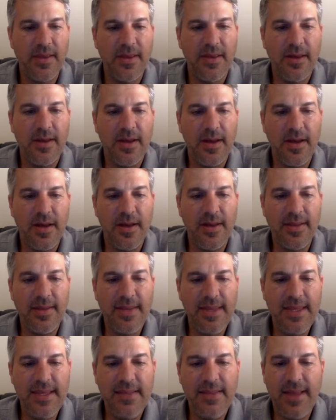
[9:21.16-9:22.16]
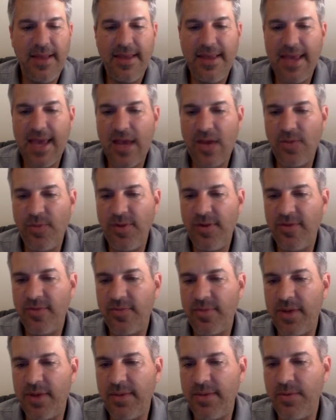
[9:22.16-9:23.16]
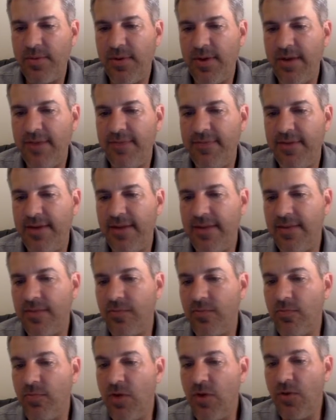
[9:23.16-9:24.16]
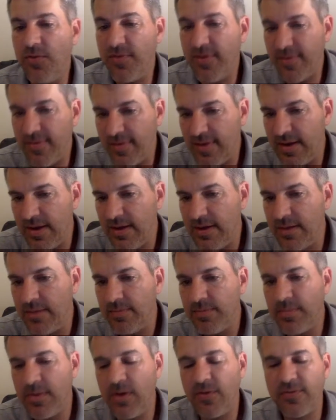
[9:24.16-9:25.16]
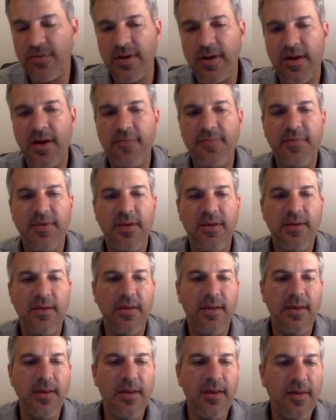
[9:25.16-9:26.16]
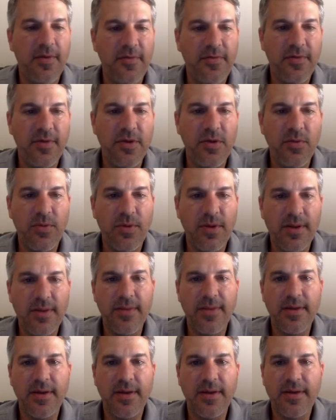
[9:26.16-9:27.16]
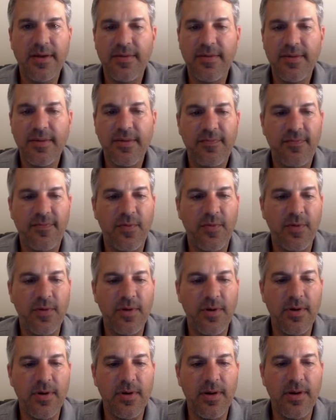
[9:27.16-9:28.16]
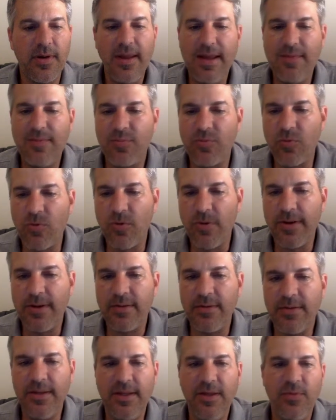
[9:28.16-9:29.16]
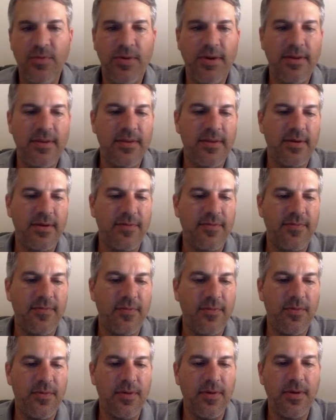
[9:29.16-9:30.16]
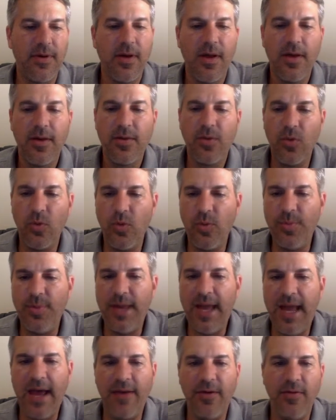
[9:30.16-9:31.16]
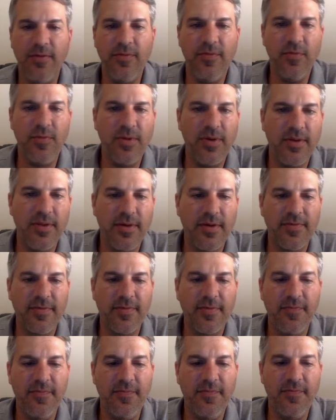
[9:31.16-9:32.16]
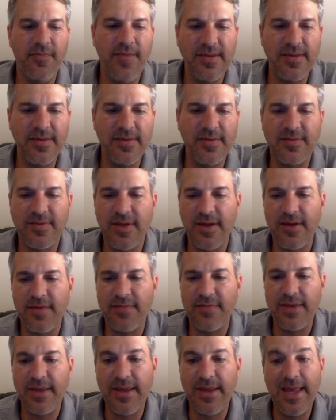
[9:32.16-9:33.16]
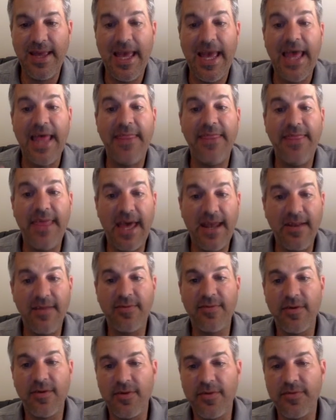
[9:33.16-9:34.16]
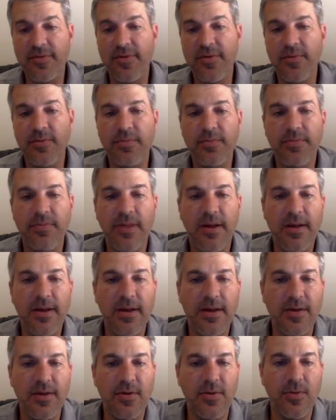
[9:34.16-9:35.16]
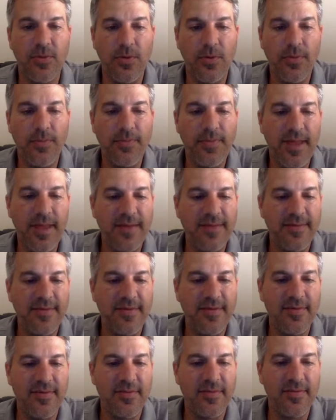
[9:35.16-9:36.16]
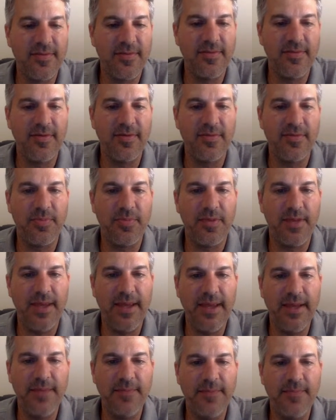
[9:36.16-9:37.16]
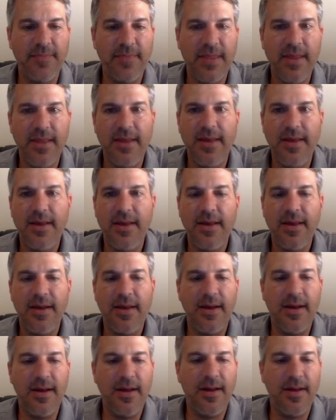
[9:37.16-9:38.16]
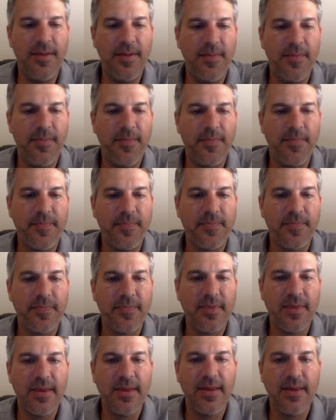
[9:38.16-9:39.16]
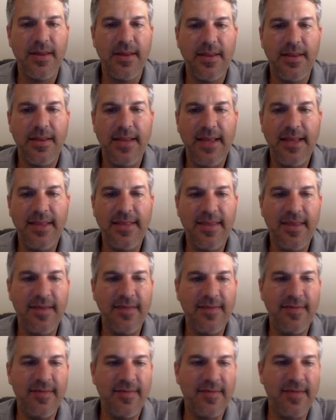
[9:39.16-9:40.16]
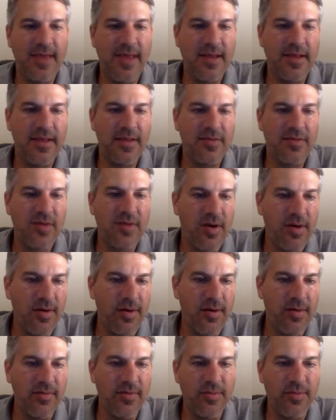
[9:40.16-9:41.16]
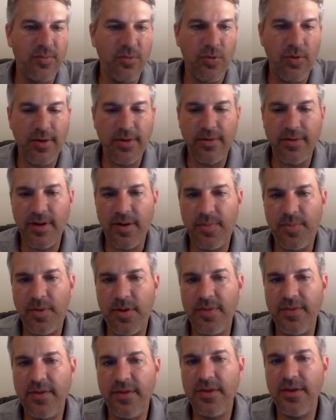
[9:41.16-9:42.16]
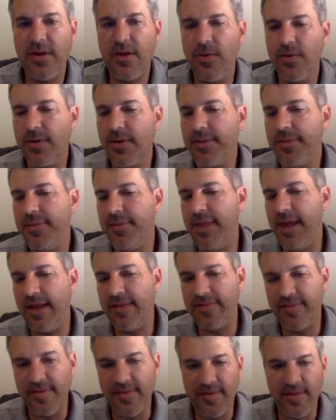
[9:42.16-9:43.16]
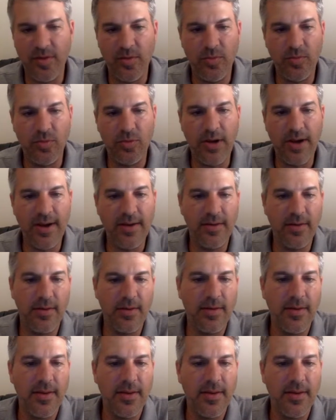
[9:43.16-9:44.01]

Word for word: Uh, Ely Cattleman is probably what I find the roses in most often. So you want to look for embroidery. You want to look for cool patterns. You want to look for vintage stuff. That is also uh, cool, not just just plain. Um, like this, it's got guitars embroidered up on the yoke. That's a no-brainer.